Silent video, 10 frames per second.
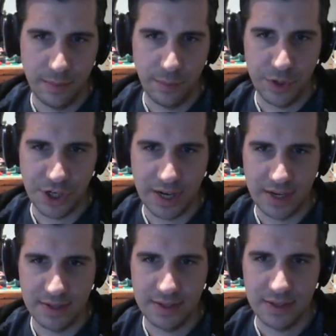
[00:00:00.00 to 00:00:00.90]
which
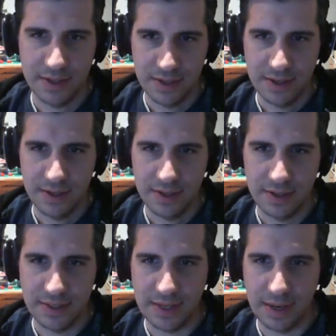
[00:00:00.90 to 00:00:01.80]
has
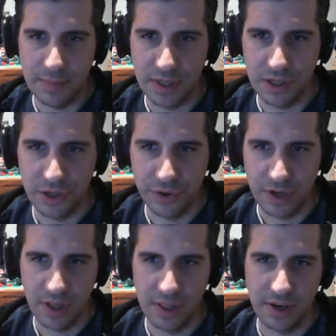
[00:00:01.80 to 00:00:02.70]
the same deal going
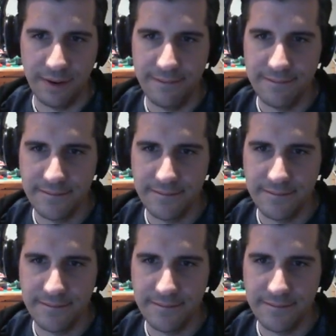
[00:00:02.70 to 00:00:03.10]
on there.